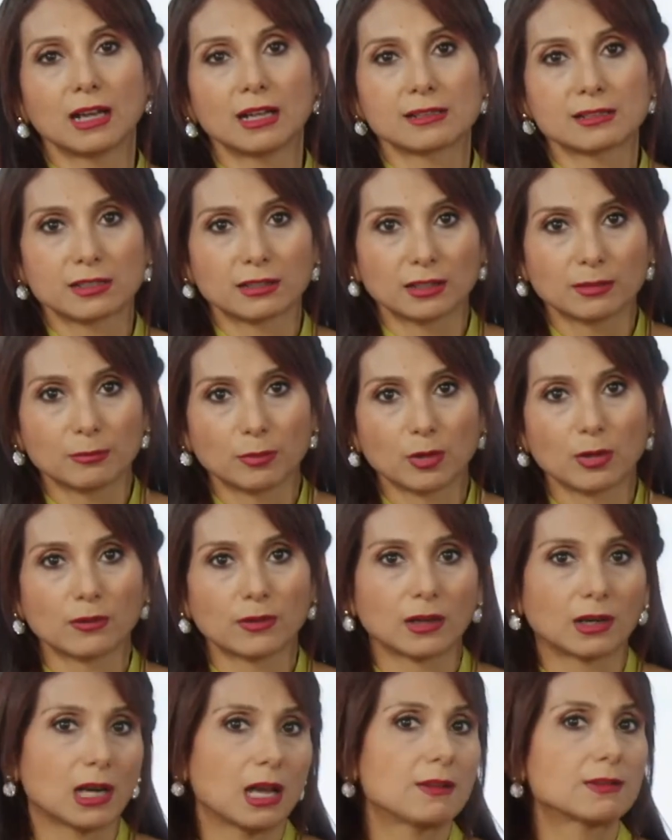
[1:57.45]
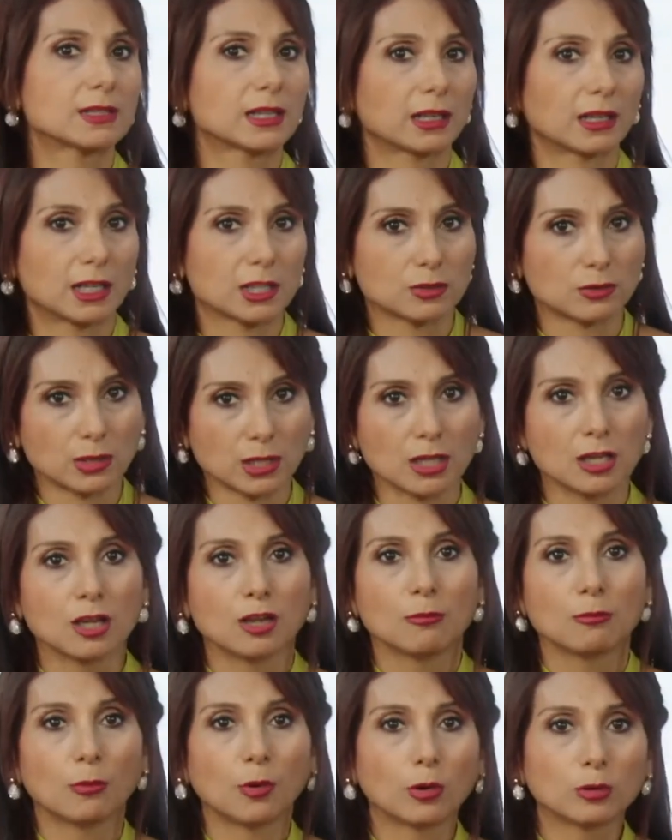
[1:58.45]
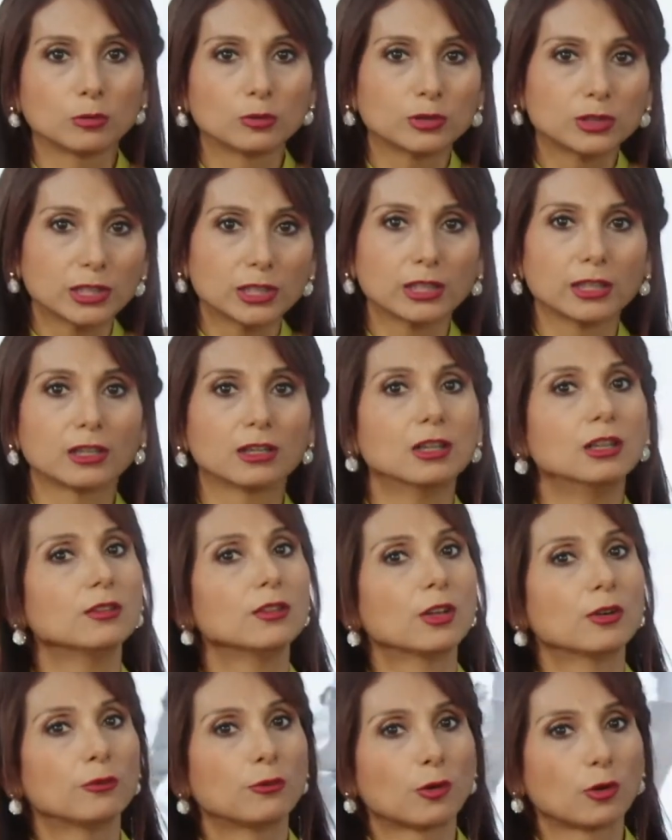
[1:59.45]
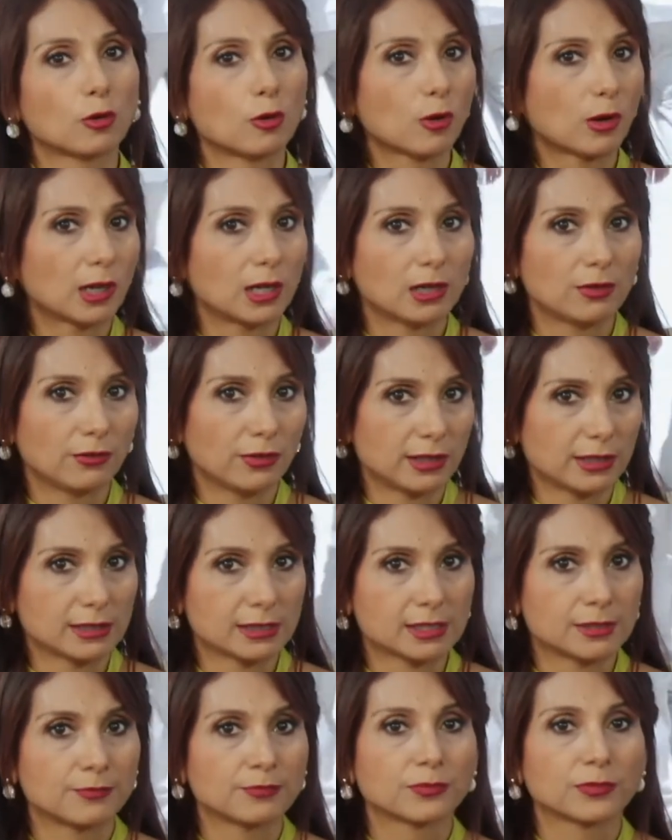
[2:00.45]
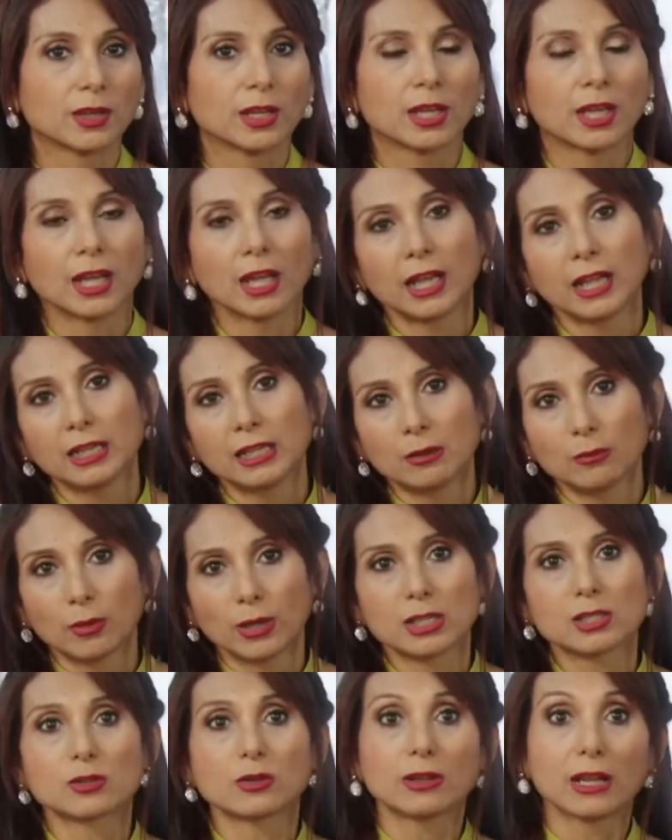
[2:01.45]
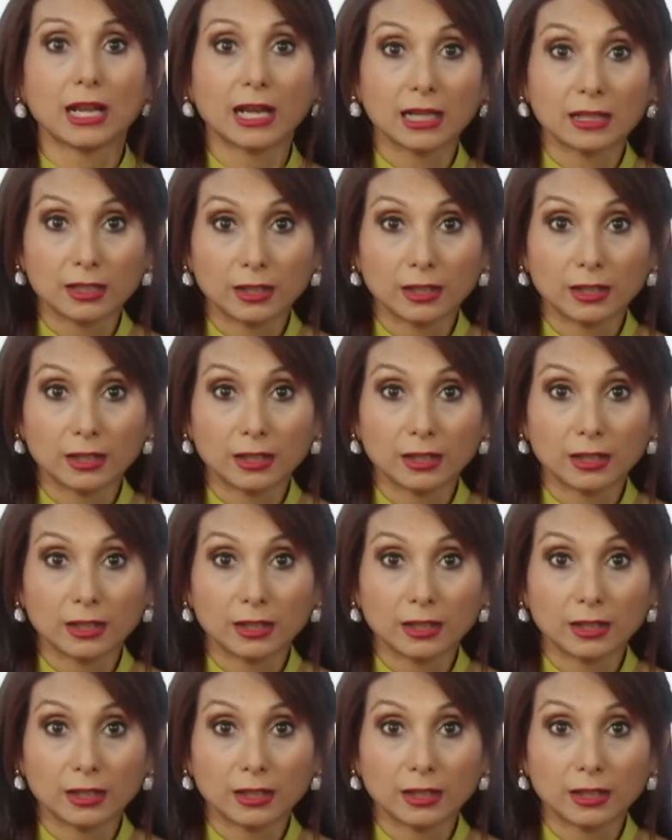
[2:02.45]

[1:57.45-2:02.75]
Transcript: at certain point in their lives, they can actually volunteer for local events. Anyway, so they can